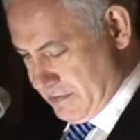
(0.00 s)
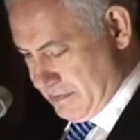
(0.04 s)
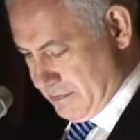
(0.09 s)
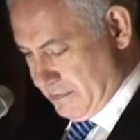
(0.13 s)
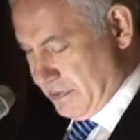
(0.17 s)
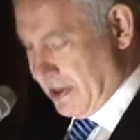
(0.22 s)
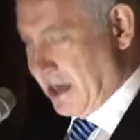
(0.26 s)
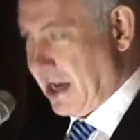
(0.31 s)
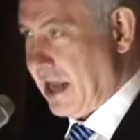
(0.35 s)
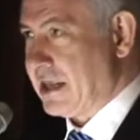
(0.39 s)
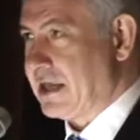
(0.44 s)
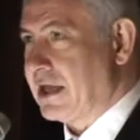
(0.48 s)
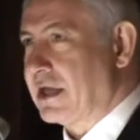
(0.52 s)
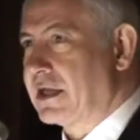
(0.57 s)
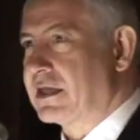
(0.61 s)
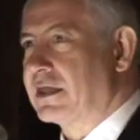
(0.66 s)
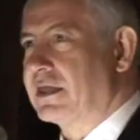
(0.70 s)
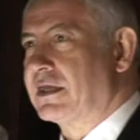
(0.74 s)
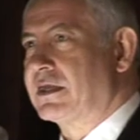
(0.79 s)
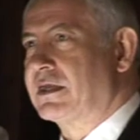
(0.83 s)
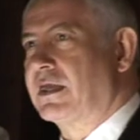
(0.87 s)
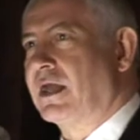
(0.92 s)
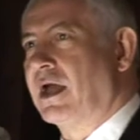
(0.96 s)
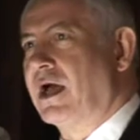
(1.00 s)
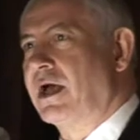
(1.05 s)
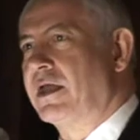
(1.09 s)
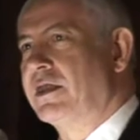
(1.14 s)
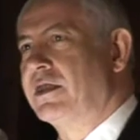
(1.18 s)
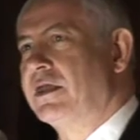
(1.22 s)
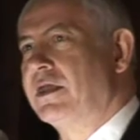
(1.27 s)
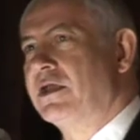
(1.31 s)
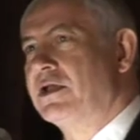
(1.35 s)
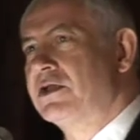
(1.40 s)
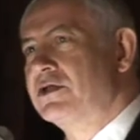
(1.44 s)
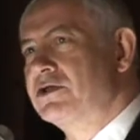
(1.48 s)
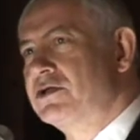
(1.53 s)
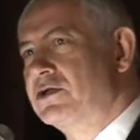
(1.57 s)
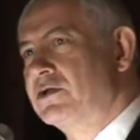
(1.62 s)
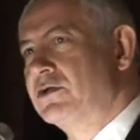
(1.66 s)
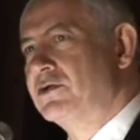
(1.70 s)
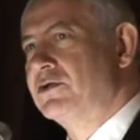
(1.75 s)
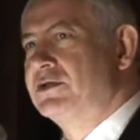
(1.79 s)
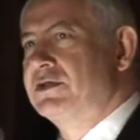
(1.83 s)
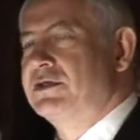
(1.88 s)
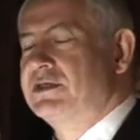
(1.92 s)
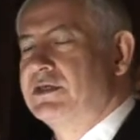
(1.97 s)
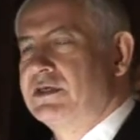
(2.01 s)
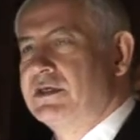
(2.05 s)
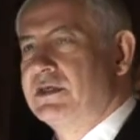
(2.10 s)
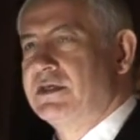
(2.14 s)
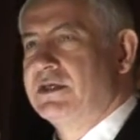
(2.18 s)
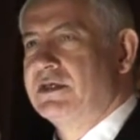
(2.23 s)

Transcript: But I think that on the issues